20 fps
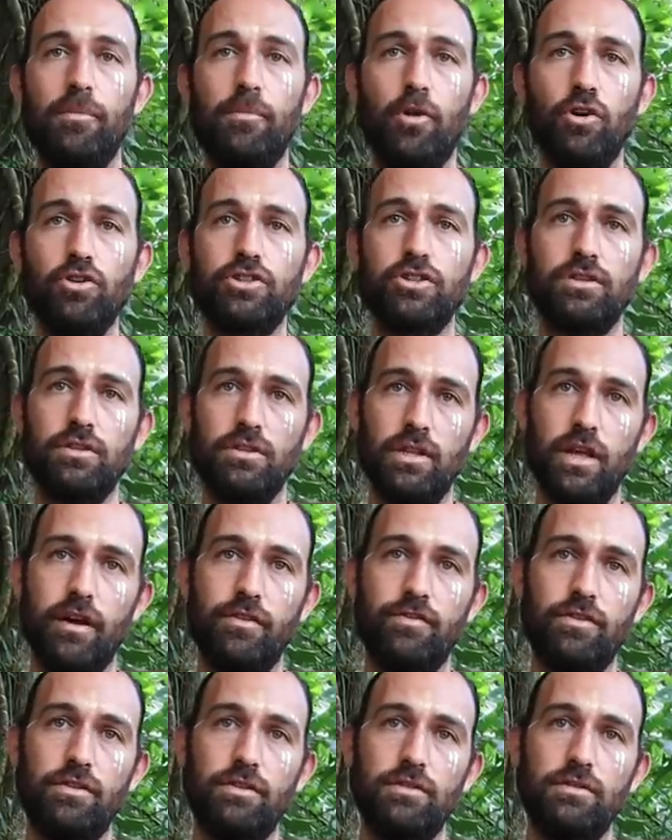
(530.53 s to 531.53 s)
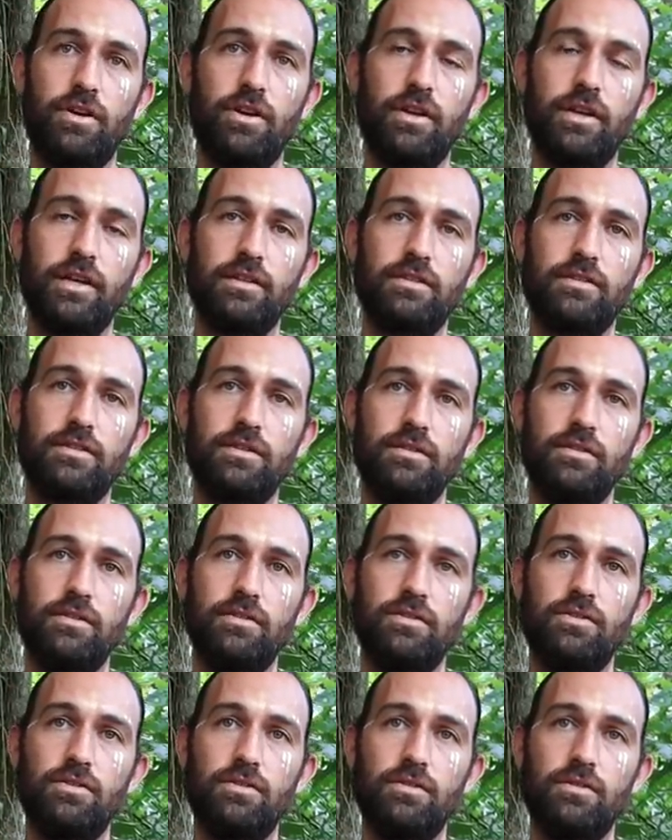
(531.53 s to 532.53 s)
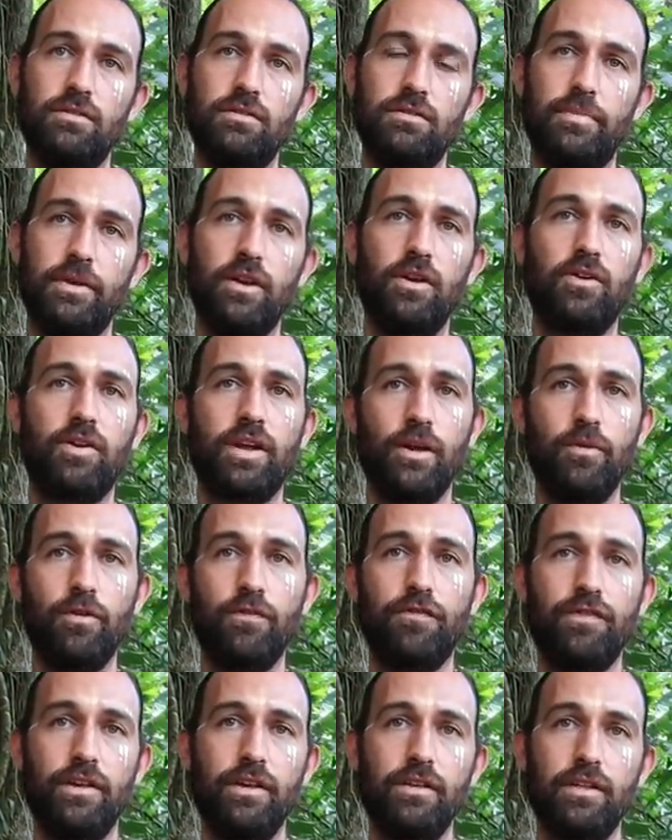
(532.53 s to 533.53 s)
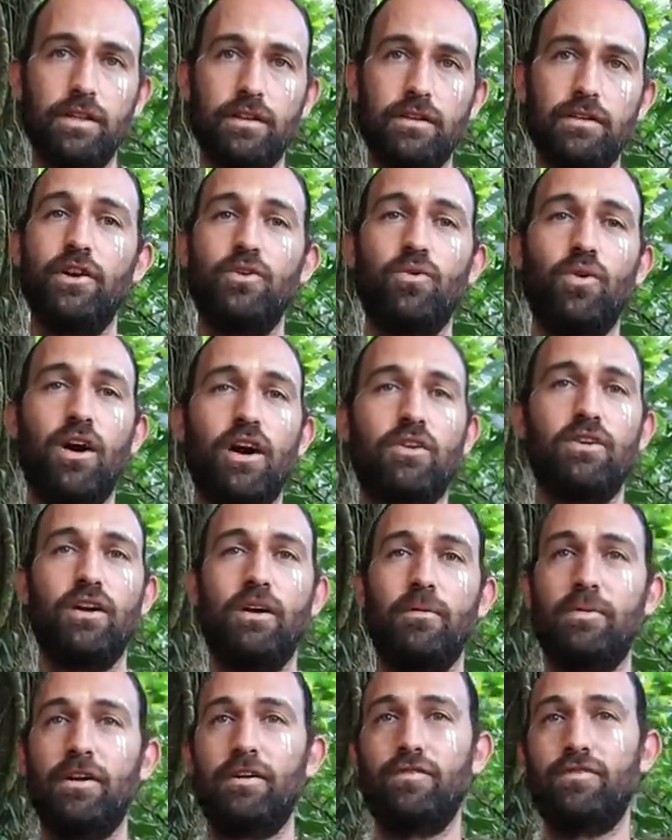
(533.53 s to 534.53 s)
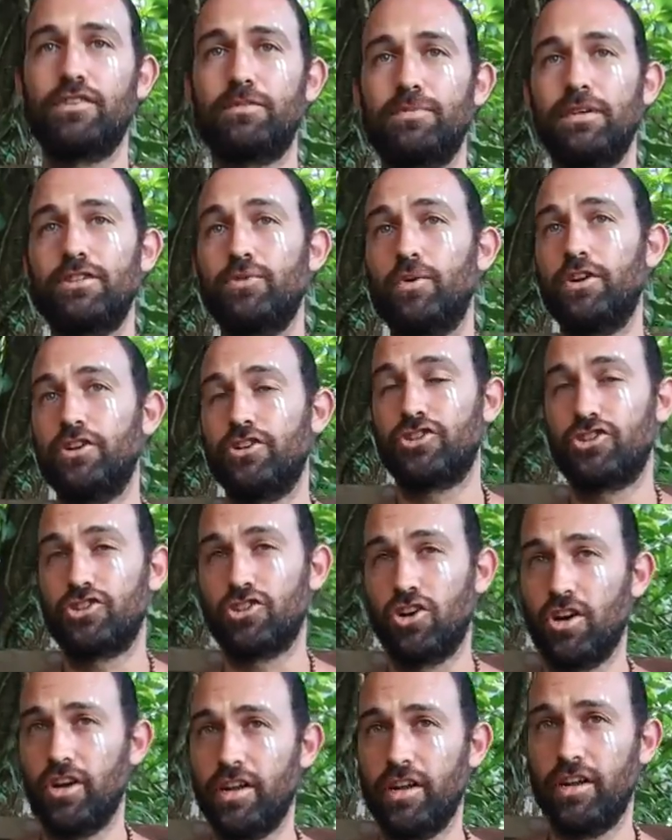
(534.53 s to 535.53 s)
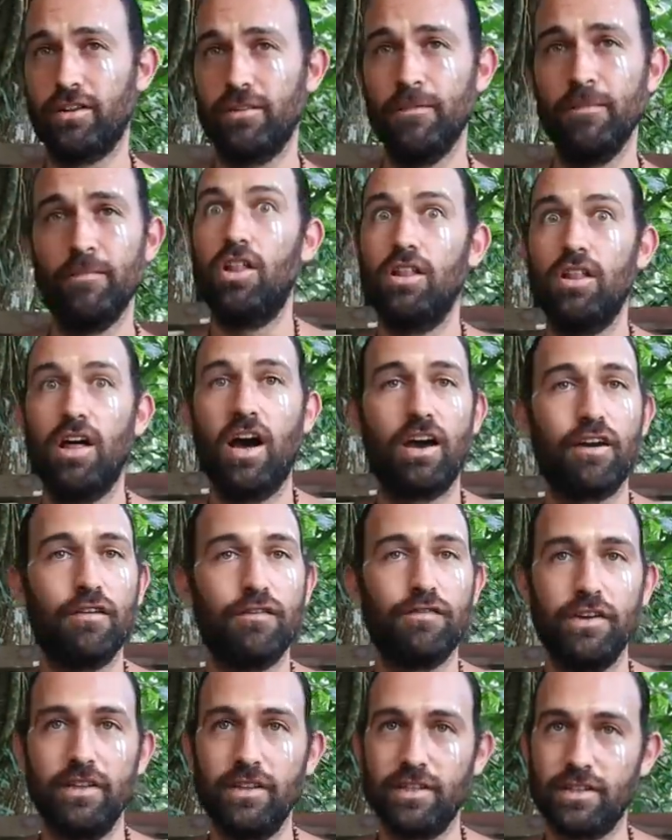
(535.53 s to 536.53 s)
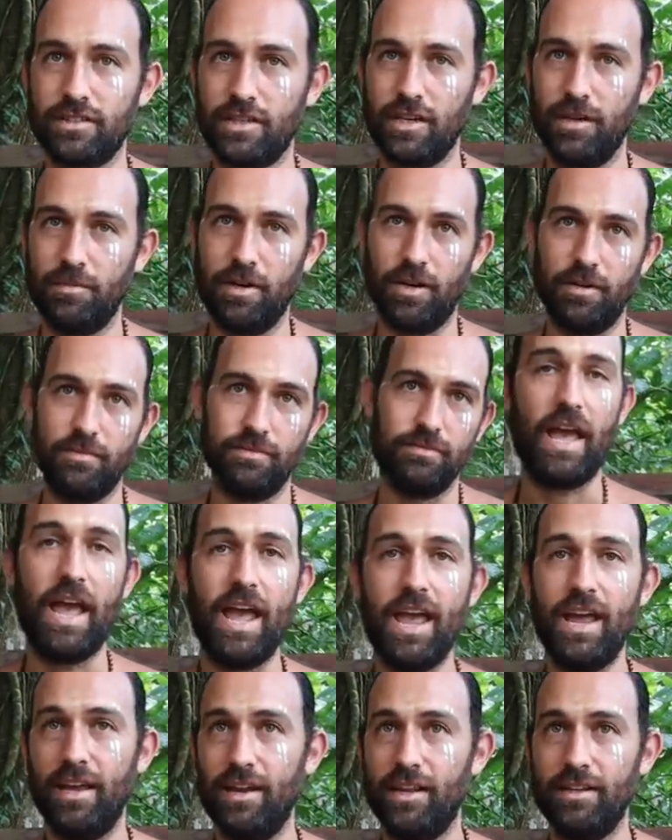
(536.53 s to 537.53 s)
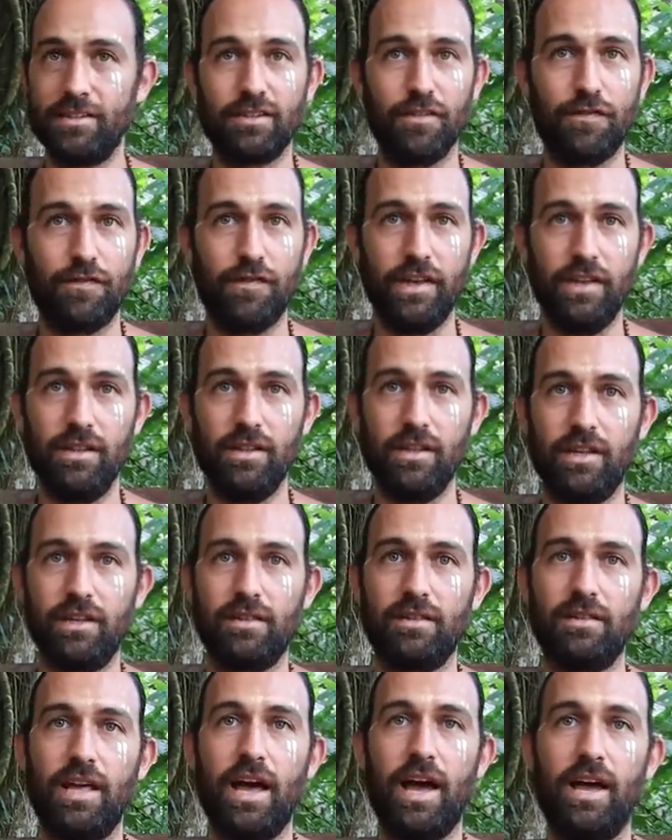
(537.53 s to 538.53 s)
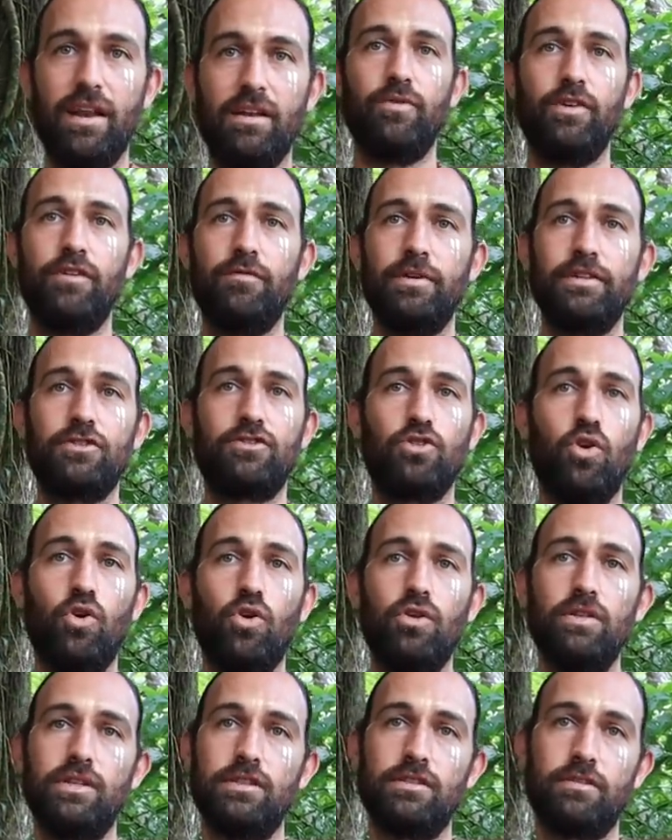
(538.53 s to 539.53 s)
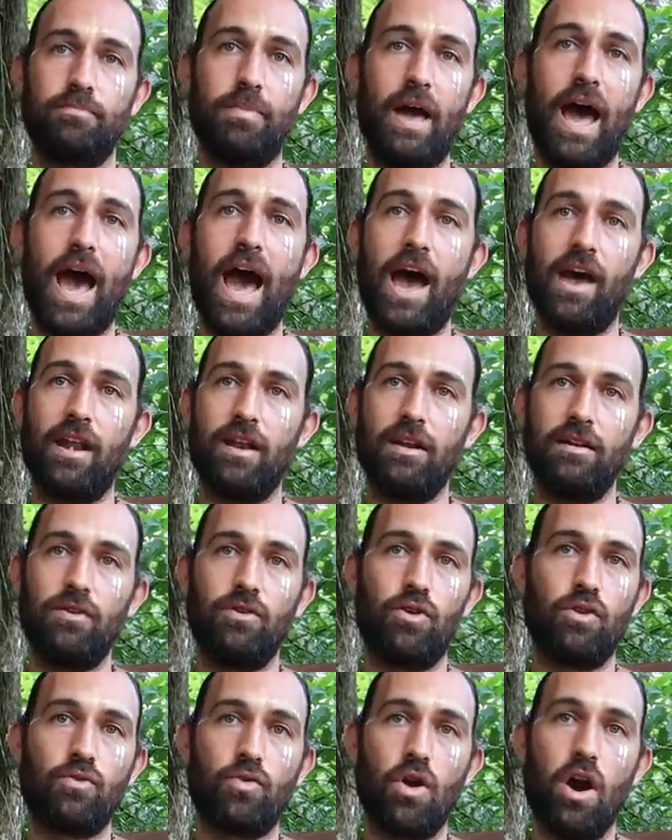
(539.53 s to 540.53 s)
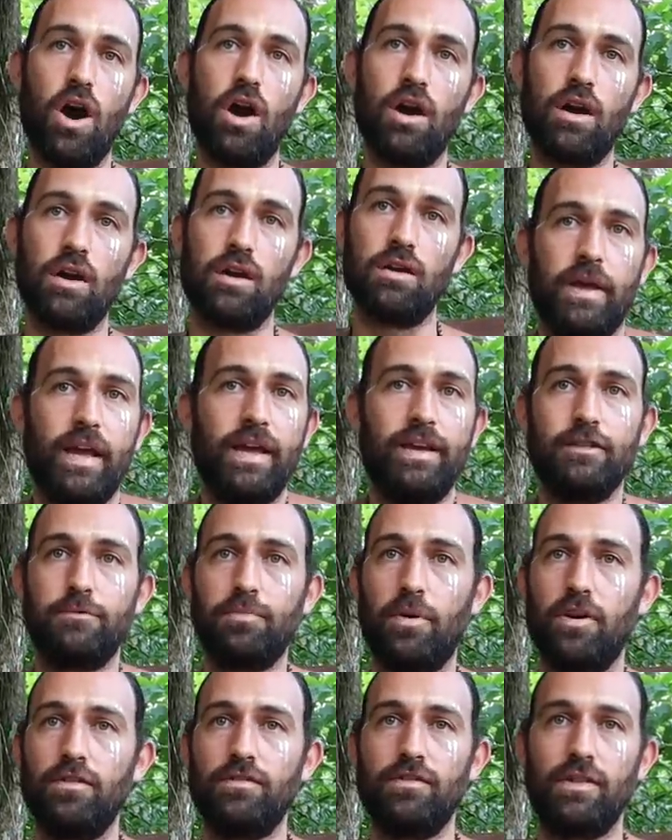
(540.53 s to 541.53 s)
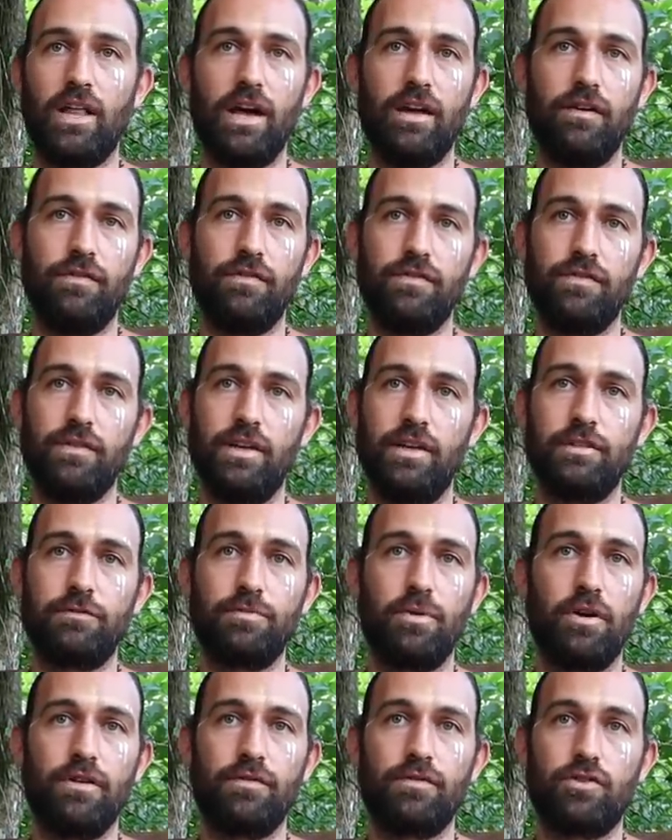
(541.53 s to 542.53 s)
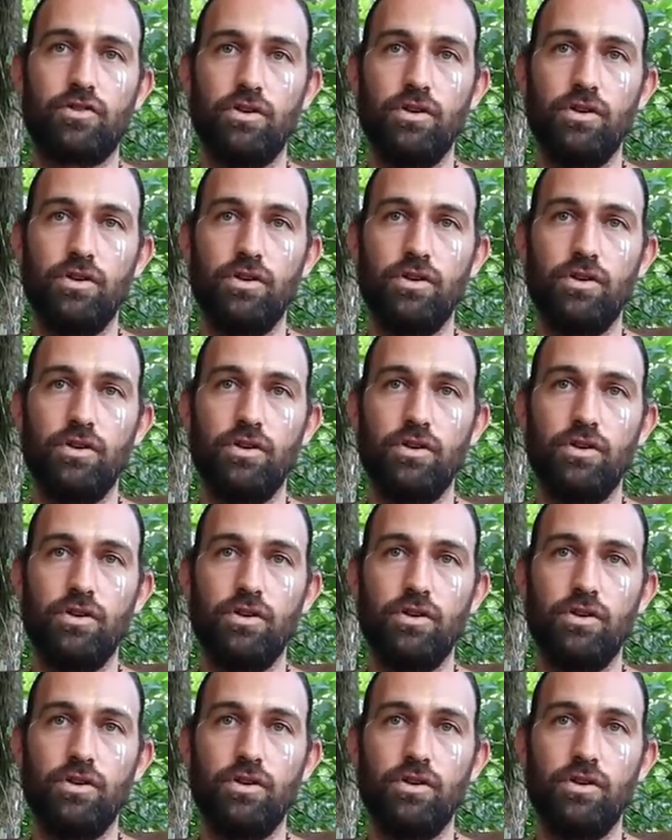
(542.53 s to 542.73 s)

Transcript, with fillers: an emotional level, learning to be okay with feeling. When you walk around barefoot, especially when you're starting, a lot of feelings come up. Pain is a feeling that we've been told is bad or wrong. Pain is part of life and it's part of